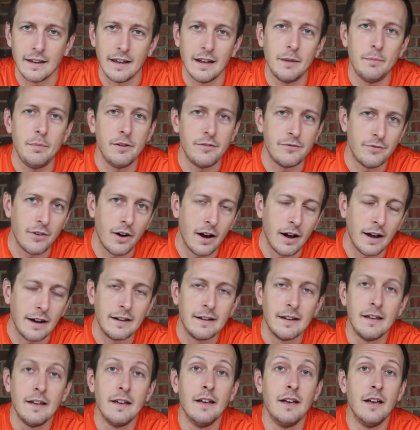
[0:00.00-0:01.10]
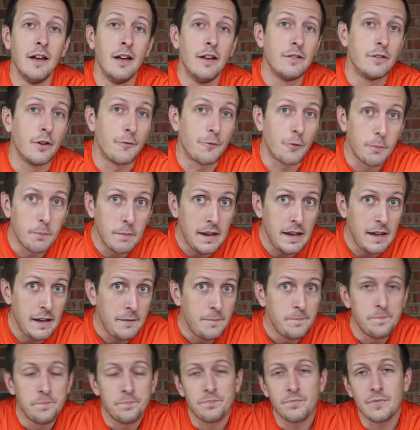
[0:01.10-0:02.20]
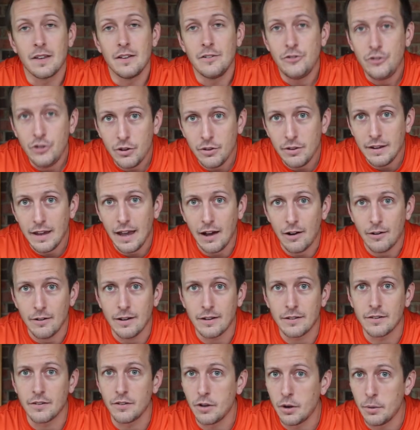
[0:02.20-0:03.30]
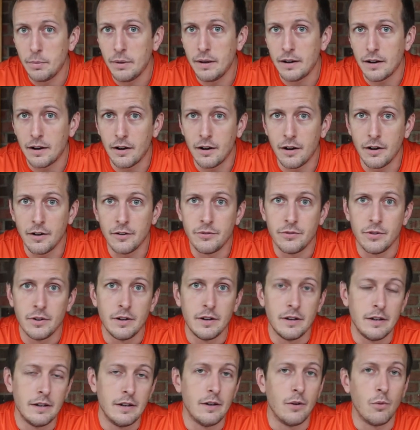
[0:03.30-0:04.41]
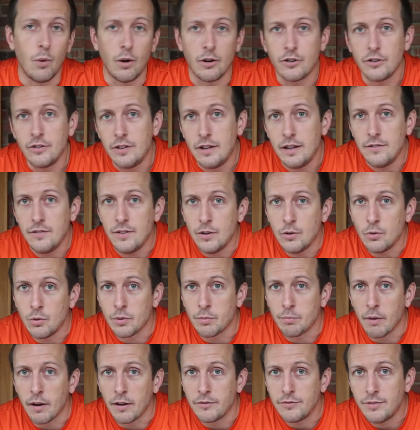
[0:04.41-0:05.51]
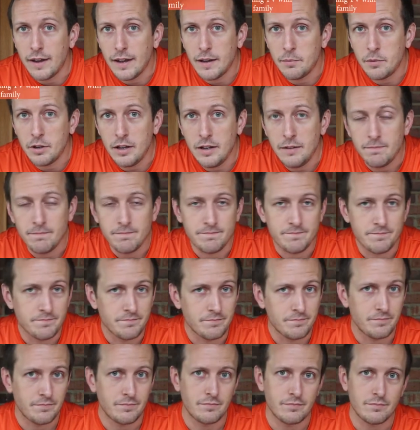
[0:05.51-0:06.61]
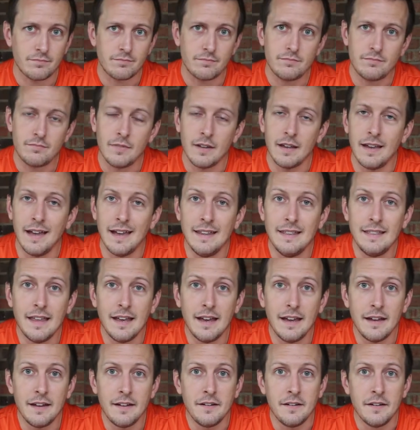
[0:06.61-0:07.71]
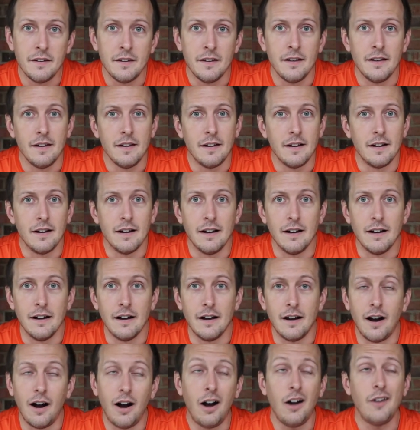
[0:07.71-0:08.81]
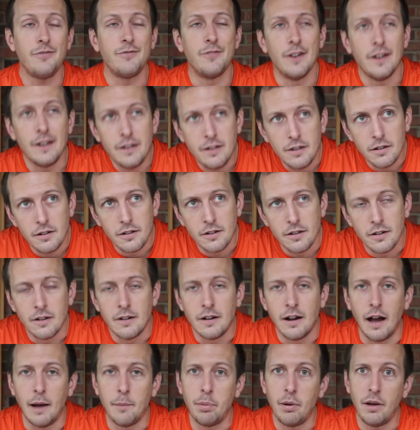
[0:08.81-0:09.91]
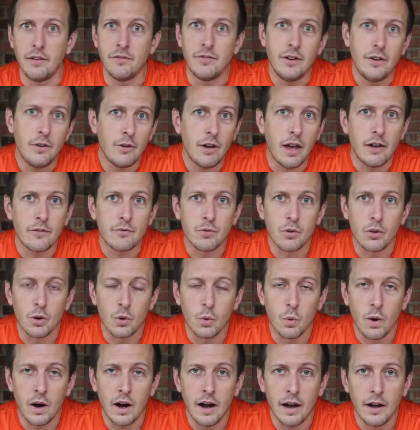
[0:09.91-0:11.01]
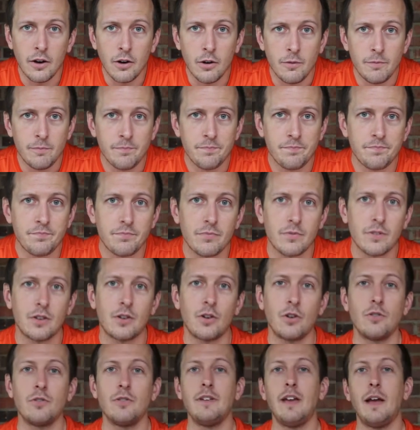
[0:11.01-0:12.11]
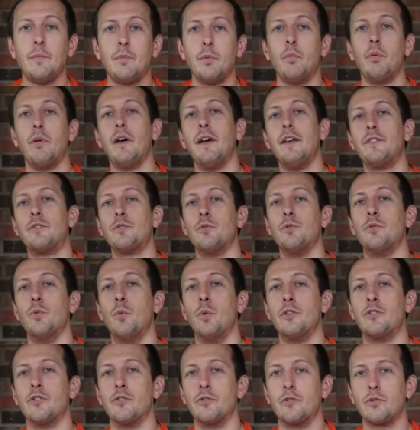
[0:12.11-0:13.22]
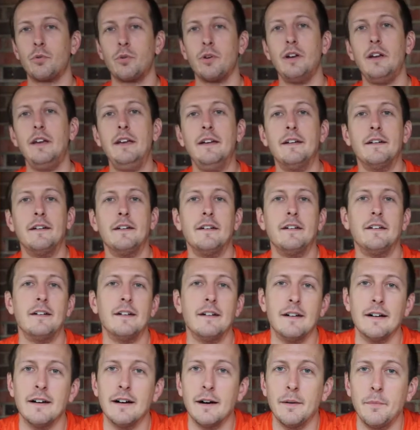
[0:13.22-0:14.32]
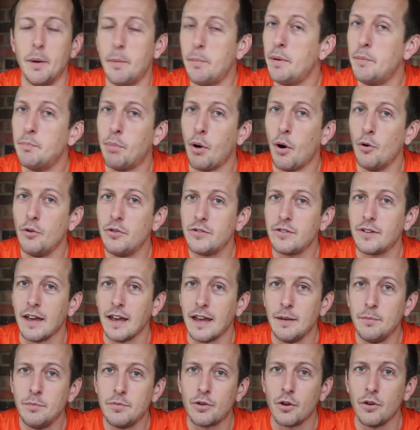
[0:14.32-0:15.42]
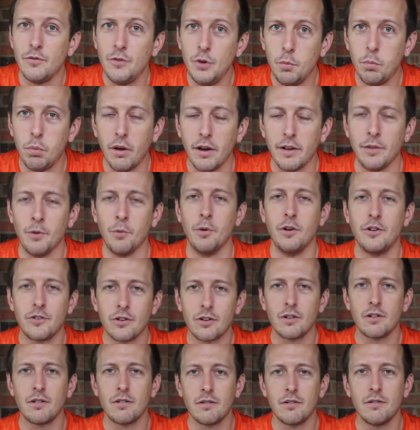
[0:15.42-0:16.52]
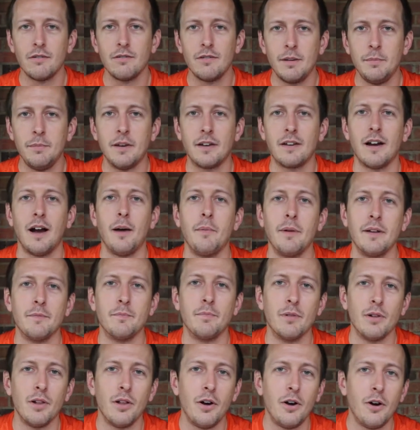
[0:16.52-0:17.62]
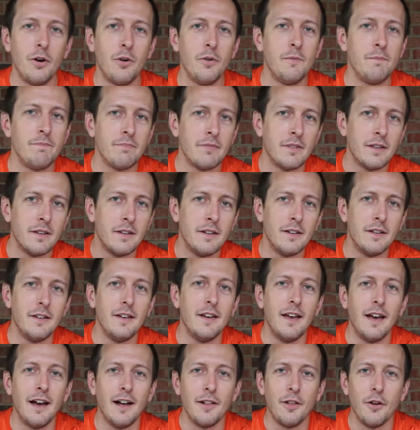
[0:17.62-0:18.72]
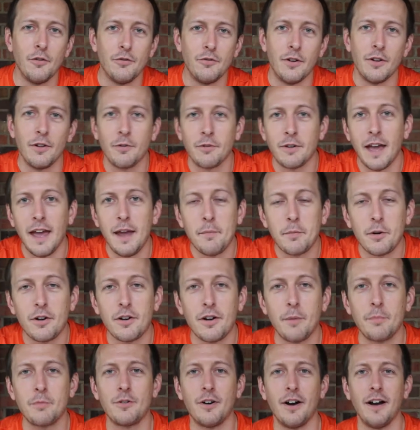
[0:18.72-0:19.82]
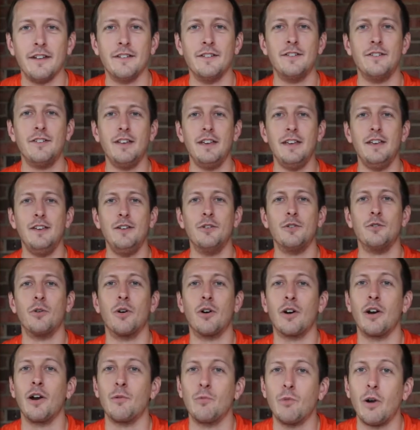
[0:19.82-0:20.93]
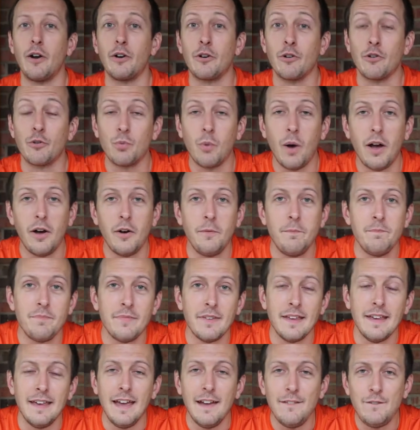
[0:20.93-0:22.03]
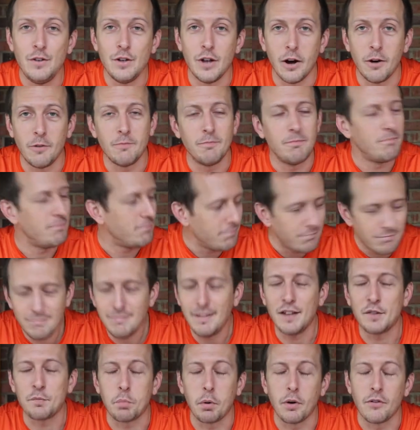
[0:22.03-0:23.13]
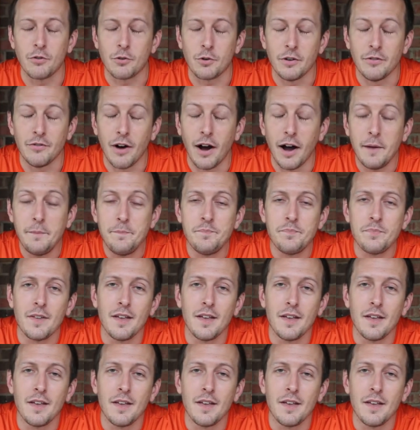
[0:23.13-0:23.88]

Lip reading: It'll be fine. So for me, chilling out is a little bit of watching TV with my family, and then often I play a video game for a little while. Currently I've been playing through The Witcher 3. I'm in post-game, so if you play The Witcher, leave me a comment below. Hello fellow gamer, I'm glad to see you are a runner as well. If you don't, that's perfectly fine.